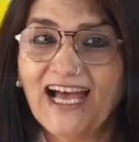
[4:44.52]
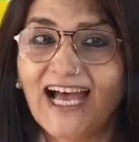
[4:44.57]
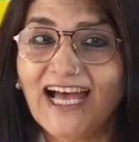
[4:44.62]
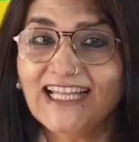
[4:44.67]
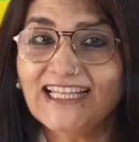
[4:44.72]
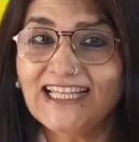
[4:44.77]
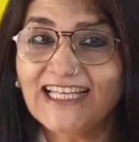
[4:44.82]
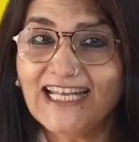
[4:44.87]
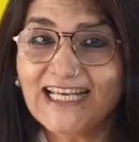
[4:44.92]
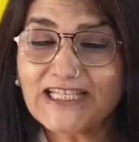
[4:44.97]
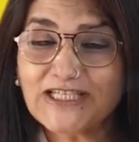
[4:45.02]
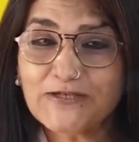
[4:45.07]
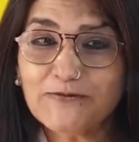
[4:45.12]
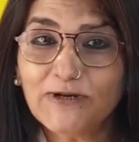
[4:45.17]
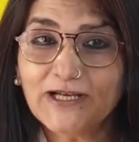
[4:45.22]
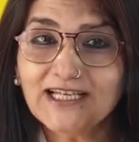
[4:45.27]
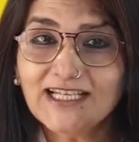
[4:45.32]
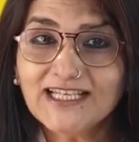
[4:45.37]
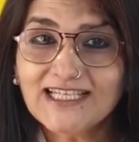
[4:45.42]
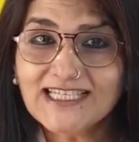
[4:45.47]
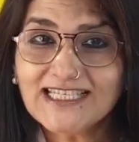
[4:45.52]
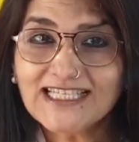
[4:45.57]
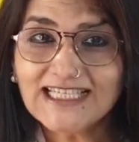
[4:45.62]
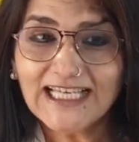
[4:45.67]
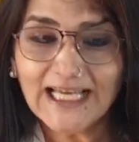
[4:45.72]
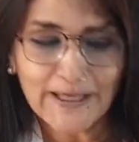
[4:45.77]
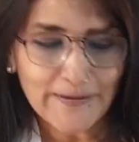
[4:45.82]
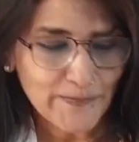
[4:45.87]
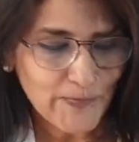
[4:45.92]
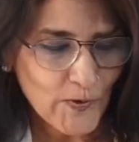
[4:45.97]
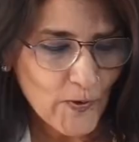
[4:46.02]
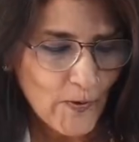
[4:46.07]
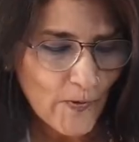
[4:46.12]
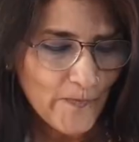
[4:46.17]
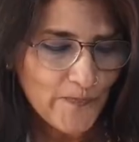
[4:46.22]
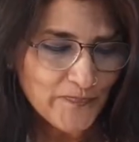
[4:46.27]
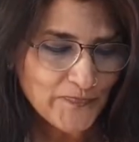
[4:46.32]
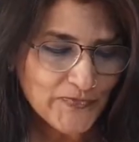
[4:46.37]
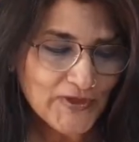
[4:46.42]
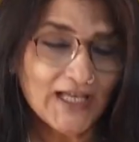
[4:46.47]
and the next one is the
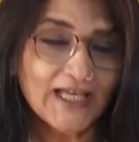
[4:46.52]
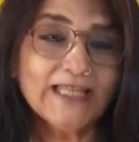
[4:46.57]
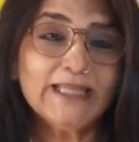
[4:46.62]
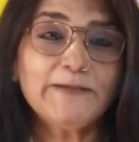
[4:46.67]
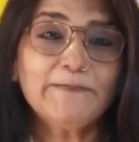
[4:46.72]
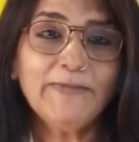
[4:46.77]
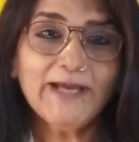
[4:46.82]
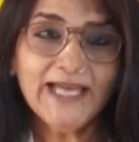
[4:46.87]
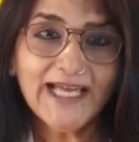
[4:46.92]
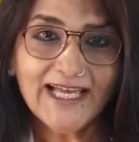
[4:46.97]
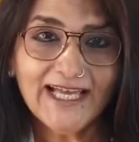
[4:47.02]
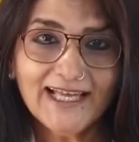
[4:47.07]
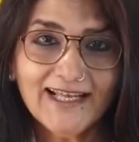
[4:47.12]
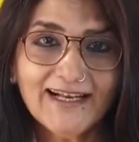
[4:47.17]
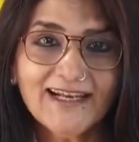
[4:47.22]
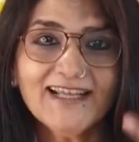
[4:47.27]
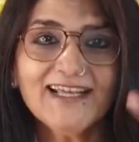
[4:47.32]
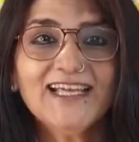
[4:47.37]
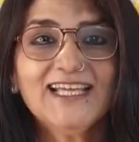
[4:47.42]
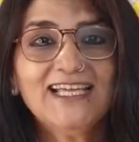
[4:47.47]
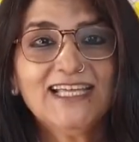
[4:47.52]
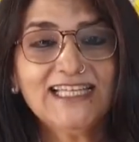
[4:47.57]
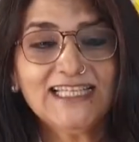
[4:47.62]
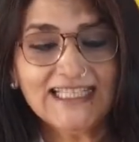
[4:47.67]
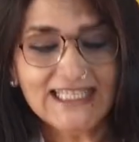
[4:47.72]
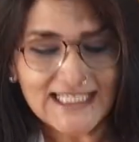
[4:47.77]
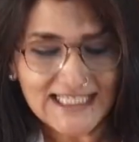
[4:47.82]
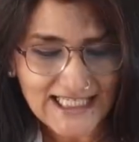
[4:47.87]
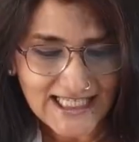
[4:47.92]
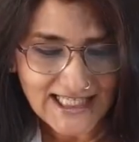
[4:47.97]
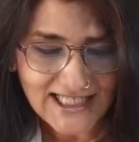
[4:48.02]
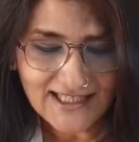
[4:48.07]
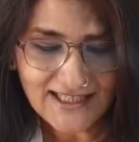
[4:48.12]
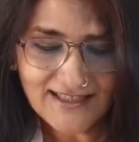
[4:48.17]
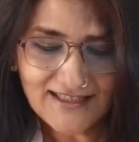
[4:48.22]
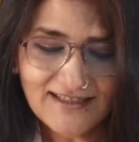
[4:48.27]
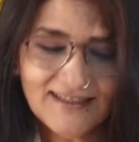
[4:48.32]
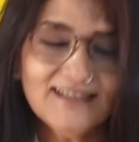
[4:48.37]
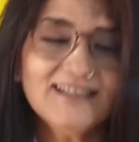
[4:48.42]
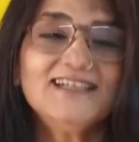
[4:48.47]
hippo, the bear, the
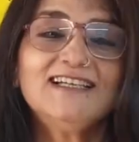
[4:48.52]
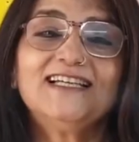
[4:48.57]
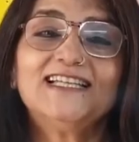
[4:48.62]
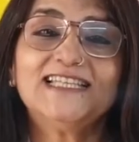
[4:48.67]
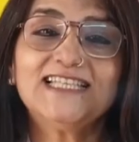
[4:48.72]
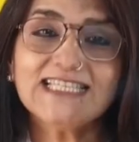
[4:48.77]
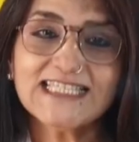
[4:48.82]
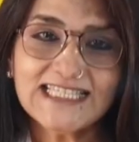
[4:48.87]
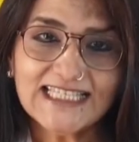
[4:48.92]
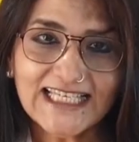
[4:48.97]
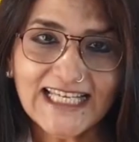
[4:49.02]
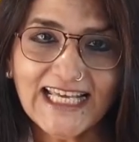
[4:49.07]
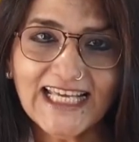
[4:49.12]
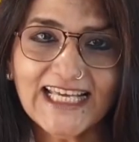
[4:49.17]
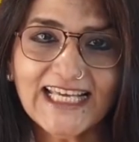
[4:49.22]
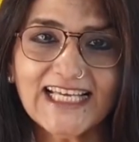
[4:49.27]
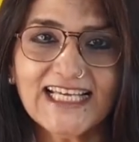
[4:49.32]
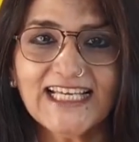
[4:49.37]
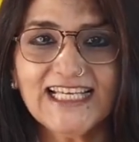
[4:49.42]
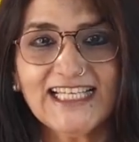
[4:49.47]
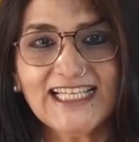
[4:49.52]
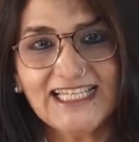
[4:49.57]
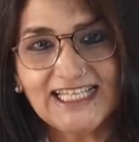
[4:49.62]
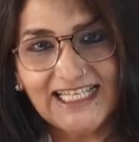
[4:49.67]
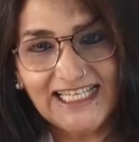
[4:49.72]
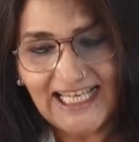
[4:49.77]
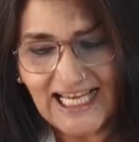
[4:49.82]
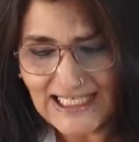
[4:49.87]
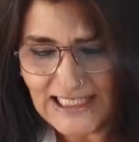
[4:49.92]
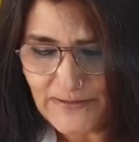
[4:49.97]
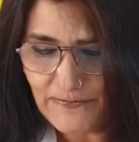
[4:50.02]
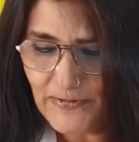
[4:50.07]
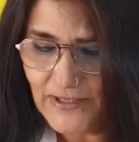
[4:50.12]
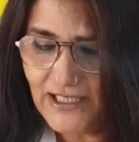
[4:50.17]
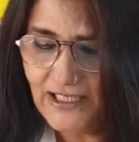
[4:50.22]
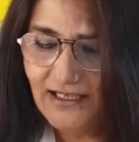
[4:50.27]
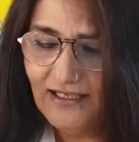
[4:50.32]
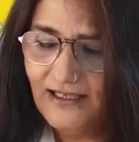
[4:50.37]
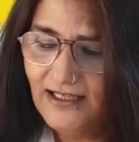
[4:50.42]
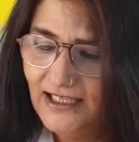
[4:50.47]
deer, the snake, the
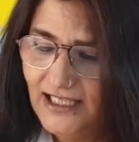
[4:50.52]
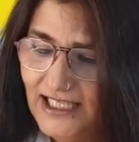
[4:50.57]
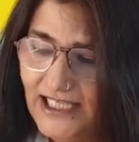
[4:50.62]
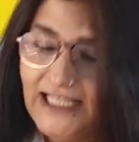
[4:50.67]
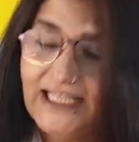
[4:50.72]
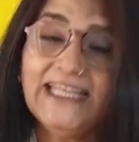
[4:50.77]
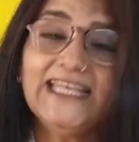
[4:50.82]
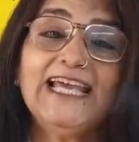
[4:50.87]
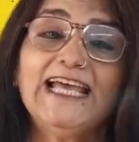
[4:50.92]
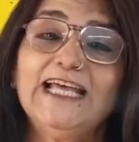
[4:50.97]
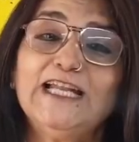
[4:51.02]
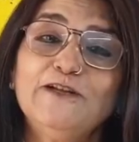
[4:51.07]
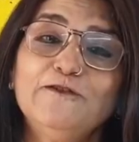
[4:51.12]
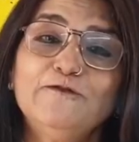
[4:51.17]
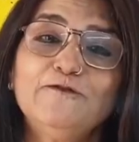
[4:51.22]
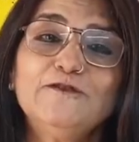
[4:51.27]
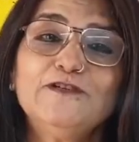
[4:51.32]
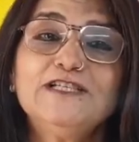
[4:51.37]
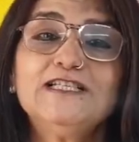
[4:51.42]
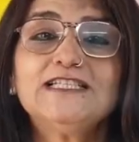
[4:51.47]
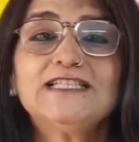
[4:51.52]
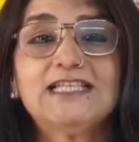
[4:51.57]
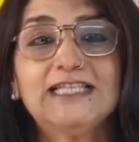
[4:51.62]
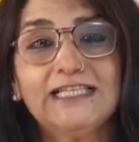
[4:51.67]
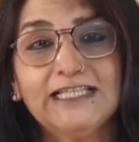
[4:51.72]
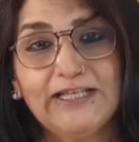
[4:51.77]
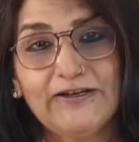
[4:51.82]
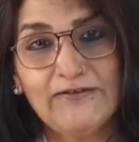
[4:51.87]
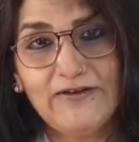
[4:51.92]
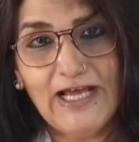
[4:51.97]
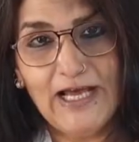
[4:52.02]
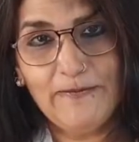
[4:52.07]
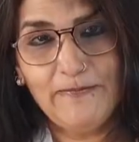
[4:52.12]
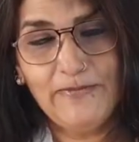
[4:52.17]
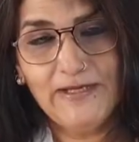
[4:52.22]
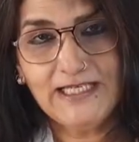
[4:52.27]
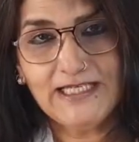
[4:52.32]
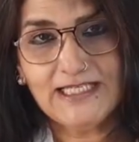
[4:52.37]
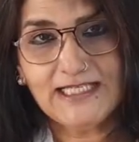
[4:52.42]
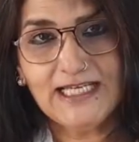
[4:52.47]
caterpillar, the elephant, the
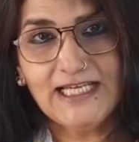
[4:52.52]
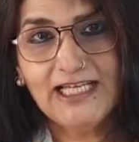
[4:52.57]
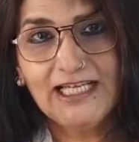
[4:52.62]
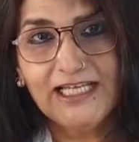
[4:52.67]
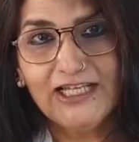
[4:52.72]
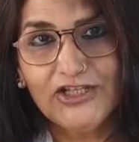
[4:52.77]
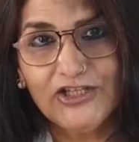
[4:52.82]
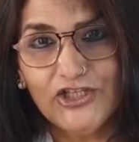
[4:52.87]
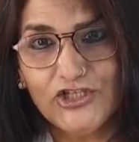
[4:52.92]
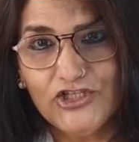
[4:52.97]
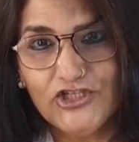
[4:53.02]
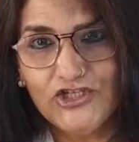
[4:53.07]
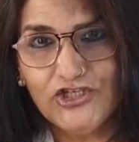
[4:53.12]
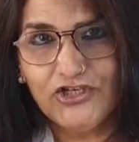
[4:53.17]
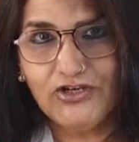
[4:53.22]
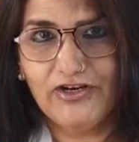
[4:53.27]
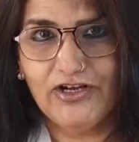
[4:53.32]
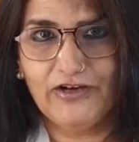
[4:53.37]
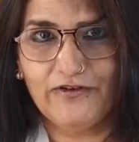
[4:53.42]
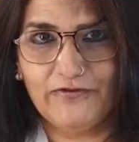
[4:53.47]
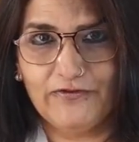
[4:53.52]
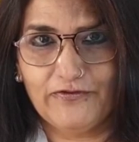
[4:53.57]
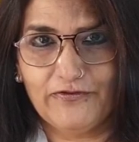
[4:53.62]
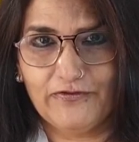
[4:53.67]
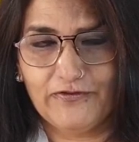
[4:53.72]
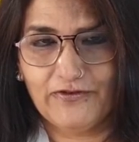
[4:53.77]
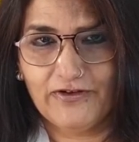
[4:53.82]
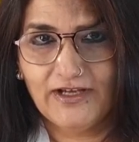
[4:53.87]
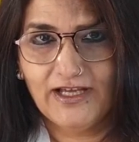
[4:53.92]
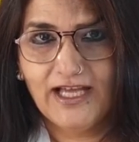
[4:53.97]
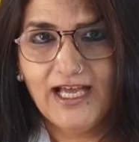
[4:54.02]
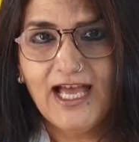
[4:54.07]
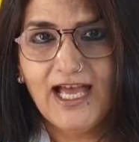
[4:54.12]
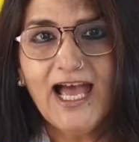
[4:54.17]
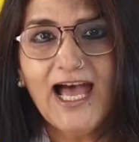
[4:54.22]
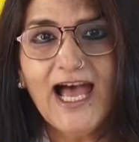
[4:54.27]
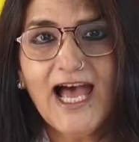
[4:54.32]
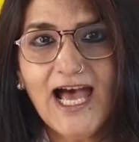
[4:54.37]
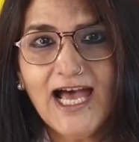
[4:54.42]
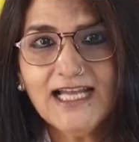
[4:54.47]
rabbit, the giraffe,
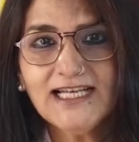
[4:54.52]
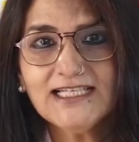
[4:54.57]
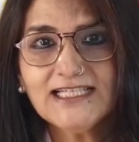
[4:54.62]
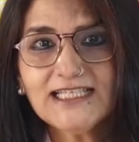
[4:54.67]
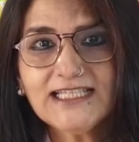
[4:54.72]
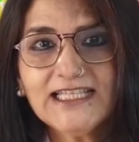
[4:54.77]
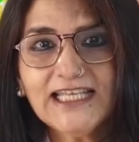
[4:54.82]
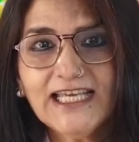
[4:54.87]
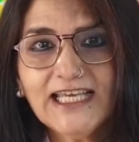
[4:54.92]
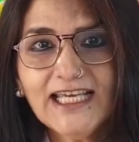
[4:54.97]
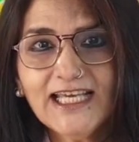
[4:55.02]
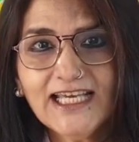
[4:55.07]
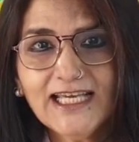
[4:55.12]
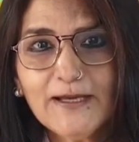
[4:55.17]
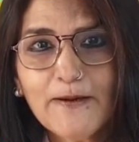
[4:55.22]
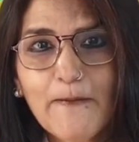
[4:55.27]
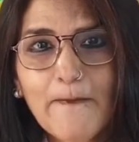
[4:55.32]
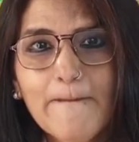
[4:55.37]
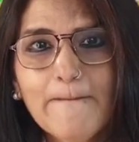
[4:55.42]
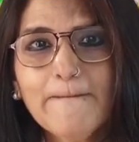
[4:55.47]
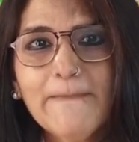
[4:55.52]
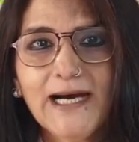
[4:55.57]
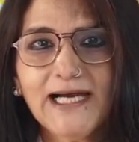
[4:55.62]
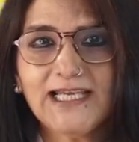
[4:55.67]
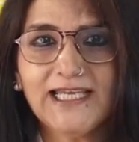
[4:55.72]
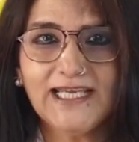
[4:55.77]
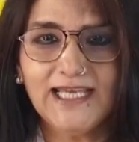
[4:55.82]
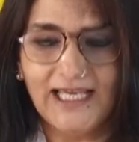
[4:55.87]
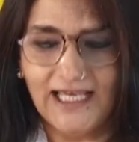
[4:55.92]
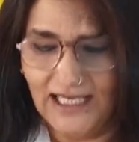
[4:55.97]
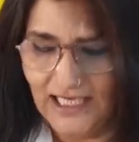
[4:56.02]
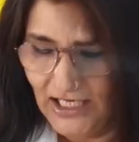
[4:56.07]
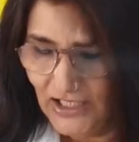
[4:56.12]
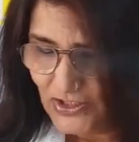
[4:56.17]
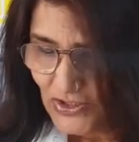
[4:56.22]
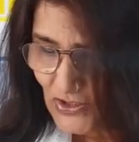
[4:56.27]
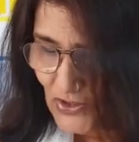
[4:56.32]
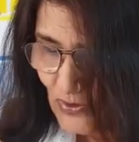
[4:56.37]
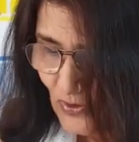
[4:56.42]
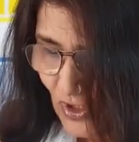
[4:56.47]
and the monkey.
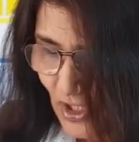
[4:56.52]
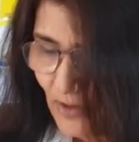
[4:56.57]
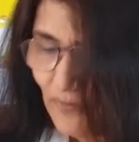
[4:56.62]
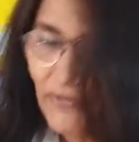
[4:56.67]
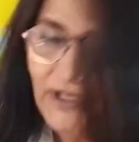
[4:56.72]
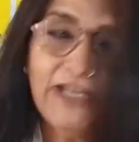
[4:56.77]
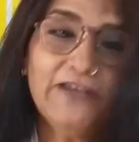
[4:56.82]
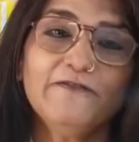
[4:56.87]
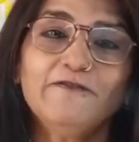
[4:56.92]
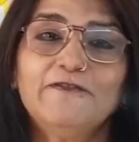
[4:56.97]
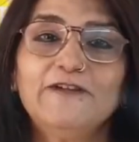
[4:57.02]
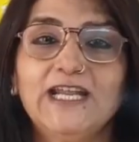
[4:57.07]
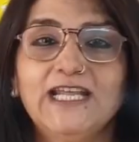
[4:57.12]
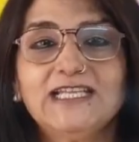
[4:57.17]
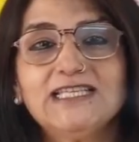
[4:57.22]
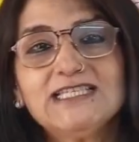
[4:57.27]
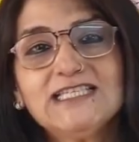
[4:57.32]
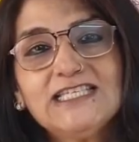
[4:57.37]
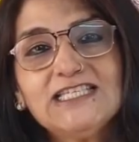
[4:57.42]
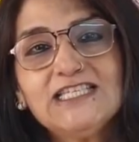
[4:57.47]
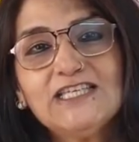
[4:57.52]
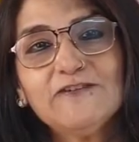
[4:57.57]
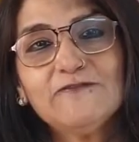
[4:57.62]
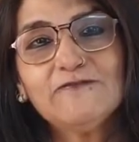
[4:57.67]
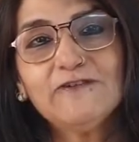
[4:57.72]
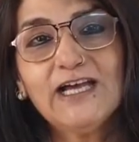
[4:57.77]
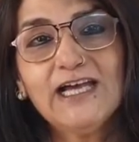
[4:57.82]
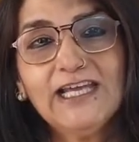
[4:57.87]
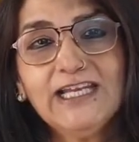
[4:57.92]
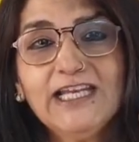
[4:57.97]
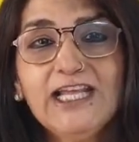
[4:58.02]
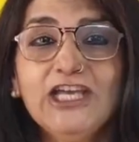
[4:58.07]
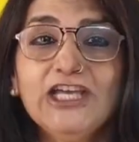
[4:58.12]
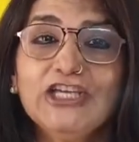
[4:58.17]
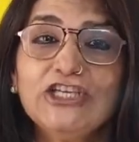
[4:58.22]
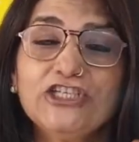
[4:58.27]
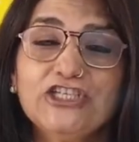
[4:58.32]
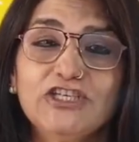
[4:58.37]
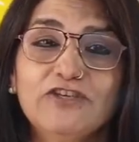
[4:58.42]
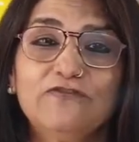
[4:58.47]
So how many friends did she find?
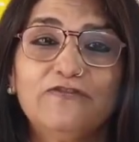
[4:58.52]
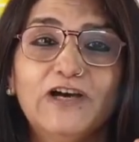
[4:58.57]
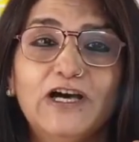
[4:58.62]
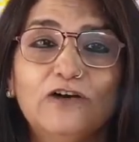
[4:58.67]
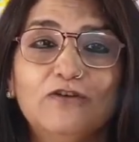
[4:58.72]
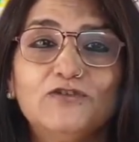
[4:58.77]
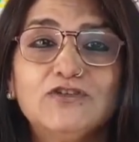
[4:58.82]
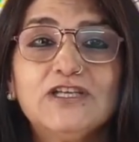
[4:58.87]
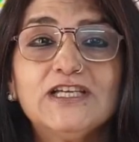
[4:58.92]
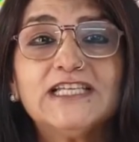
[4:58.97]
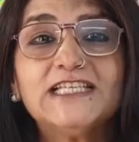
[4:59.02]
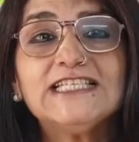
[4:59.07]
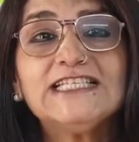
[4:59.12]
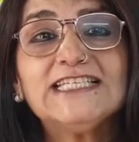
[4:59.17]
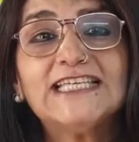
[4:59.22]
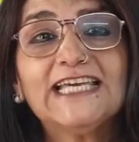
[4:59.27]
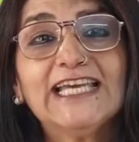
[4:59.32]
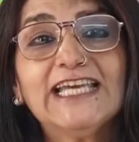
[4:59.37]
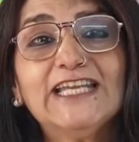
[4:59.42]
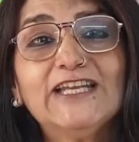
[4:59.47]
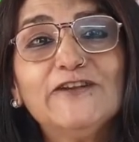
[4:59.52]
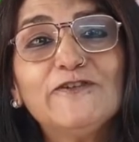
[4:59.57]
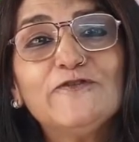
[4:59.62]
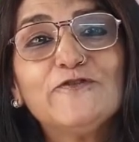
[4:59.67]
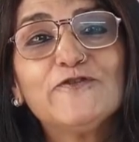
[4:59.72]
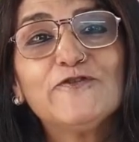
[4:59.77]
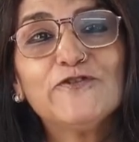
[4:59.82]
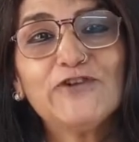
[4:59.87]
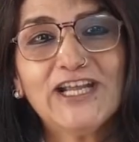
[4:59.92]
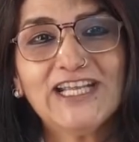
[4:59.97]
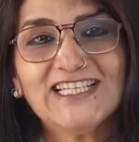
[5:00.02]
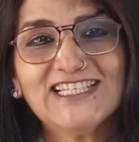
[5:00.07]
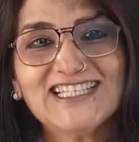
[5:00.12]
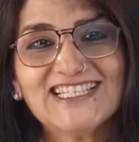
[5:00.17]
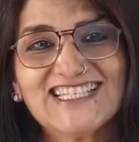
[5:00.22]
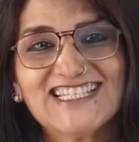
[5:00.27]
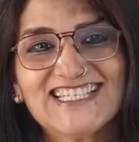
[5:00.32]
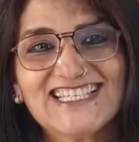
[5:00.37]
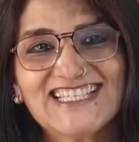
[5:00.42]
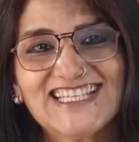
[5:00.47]
She found 10
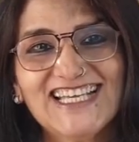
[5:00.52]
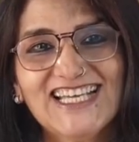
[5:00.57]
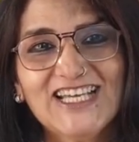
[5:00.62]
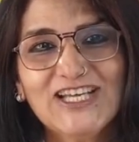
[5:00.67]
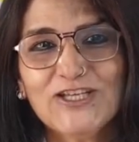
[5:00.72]
friends.